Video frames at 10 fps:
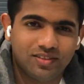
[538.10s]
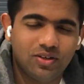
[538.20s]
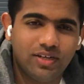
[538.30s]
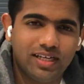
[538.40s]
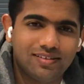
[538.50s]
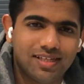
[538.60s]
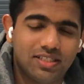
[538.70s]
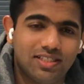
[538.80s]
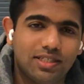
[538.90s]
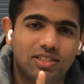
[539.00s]
Okay,
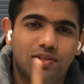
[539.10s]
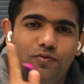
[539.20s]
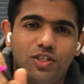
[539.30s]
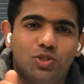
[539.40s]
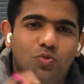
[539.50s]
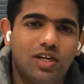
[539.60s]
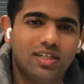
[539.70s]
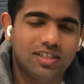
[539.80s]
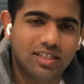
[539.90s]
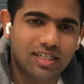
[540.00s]
that's just the first
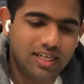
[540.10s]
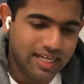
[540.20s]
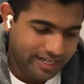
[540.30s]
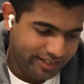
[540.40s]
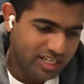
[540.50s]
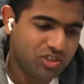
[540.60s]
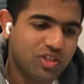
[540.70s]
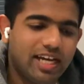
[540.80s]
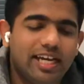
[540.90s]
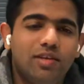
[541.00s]
one. Next
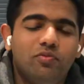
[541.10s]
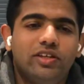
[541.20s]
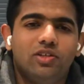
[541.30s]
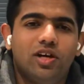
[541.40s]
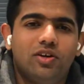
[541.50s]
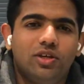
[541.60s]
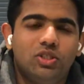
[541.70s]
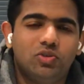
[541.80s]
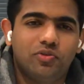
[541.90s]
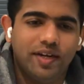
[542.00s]
time when you are going
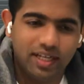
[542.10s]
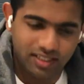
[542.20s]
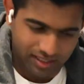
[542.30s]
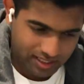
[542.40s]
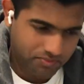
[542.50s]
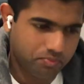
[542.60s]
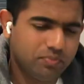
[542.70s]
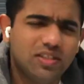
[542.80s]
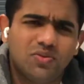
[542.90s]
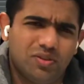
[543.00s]
to read it,
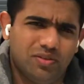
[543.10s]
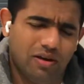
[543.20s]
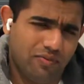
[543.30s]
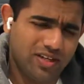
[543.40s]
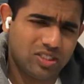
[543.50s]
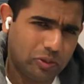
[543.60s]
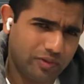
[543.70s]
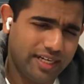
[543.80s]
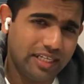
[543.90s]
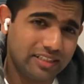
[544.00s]
this would be our first
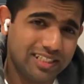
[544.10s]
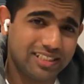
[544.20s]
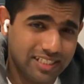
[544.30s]
reading, that's